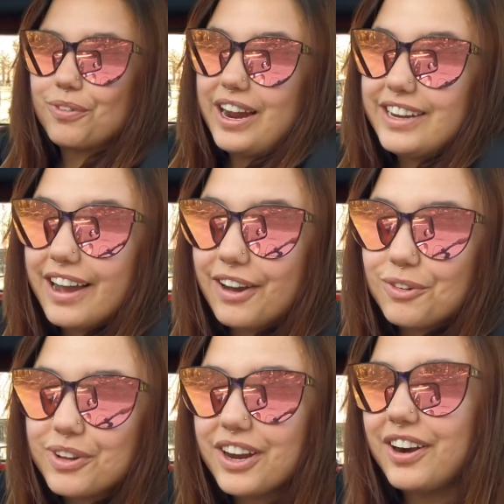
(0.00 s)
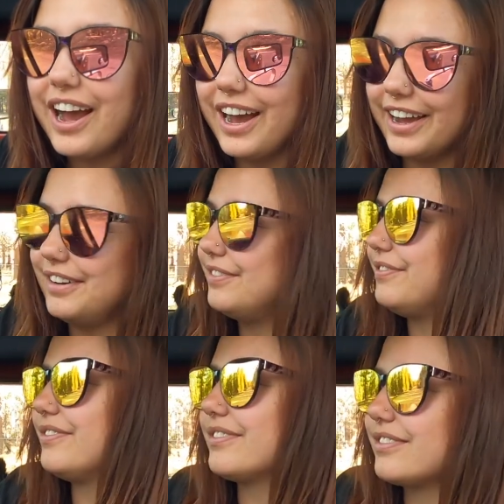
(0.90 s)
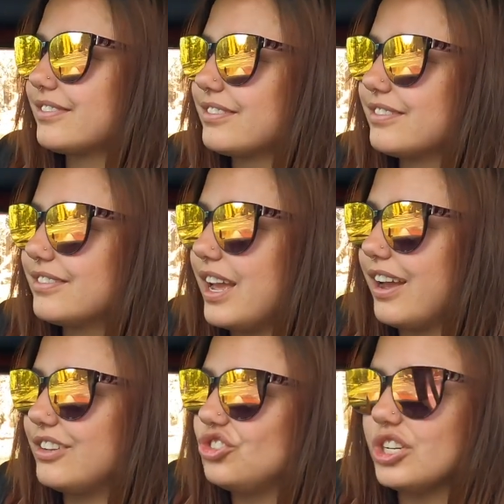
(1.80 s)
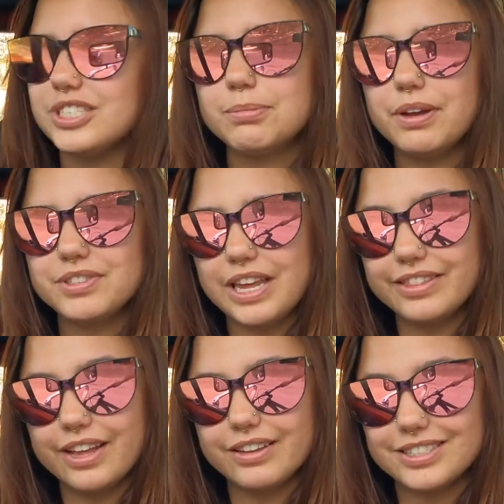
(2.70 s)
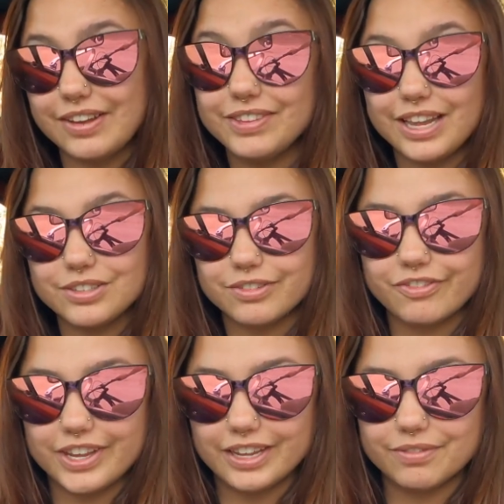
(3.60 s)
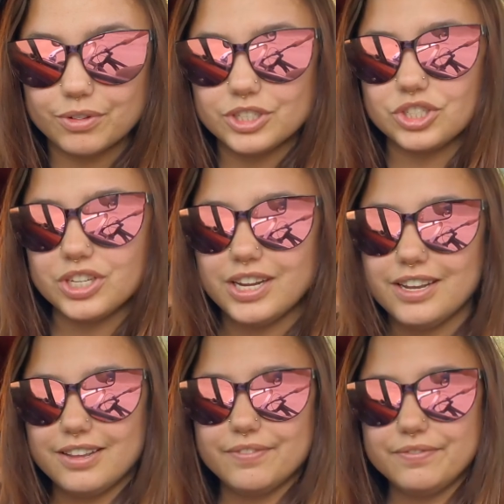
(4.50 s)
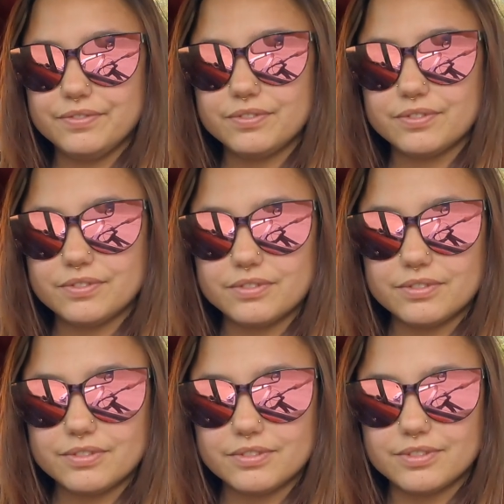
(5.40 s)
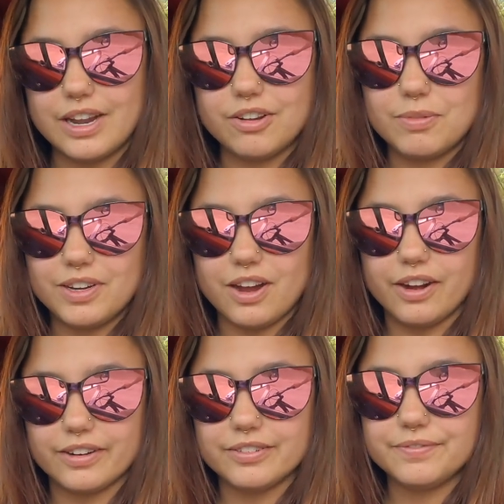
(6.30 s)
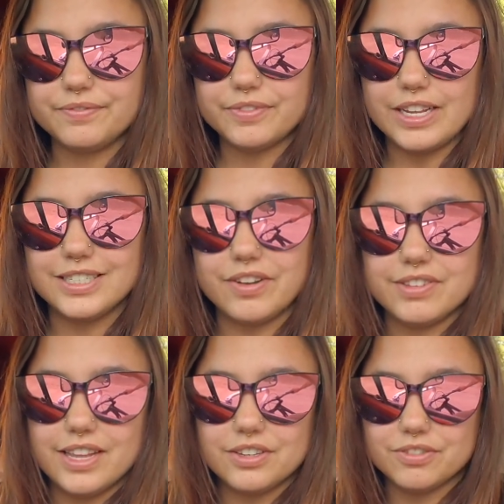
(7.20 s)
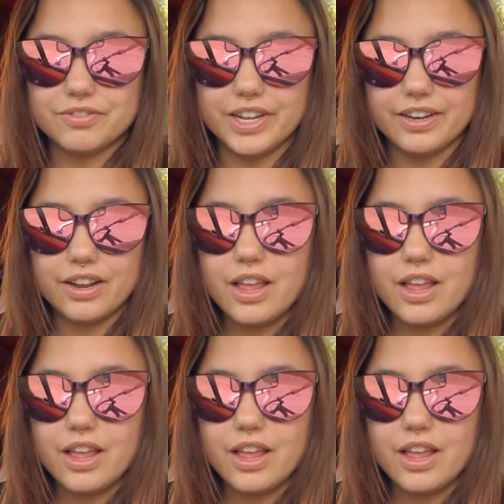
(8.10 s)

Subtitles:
right now we are at just above 7,000 feet, which, there's my dog at 7,000 feet.